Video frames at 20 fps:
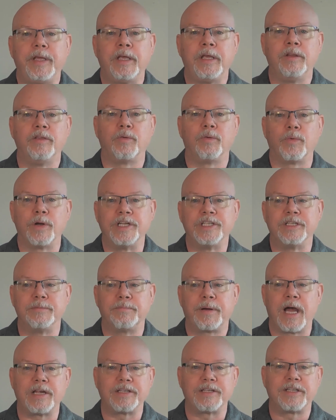in the
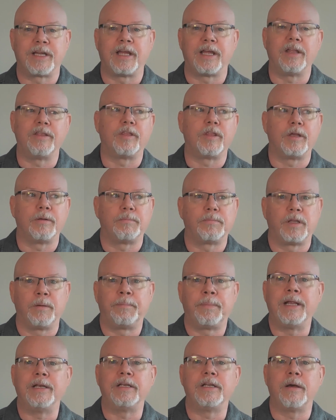recent past. Again, the
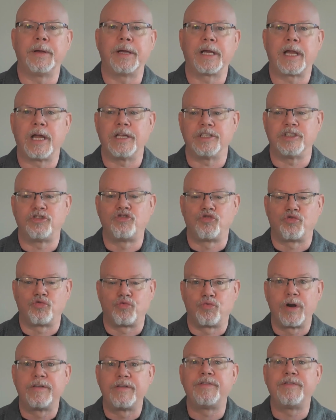pandemic has
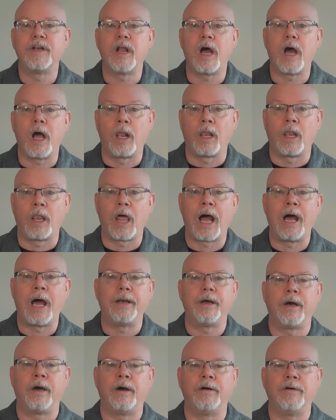driven a
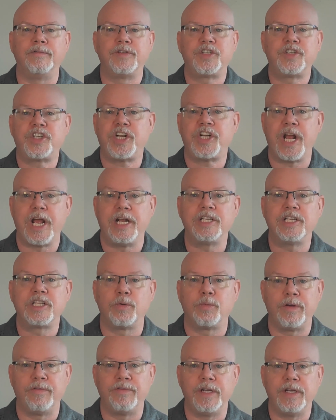lot of change
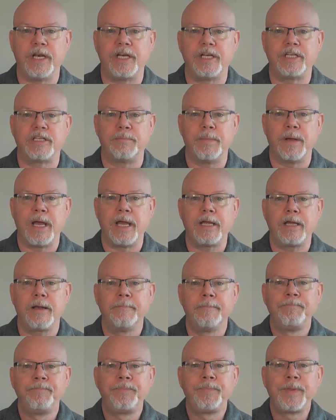that we've needed to make.
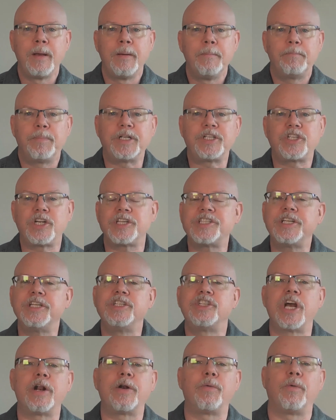But just
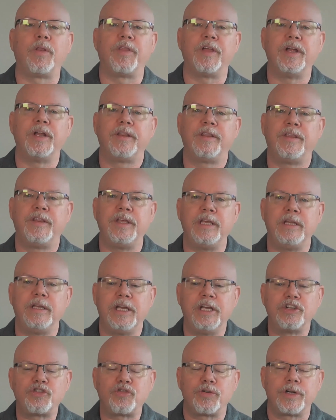in general, the
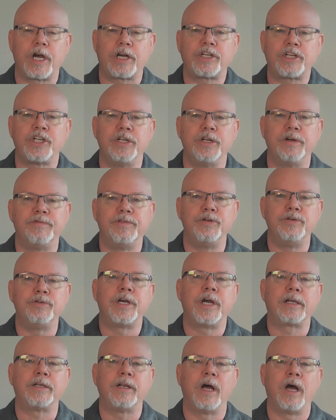introduction of new
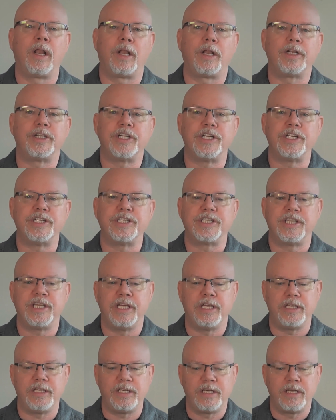technologies,
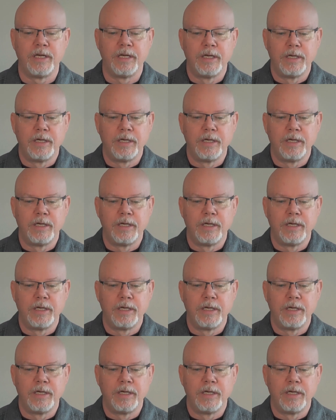the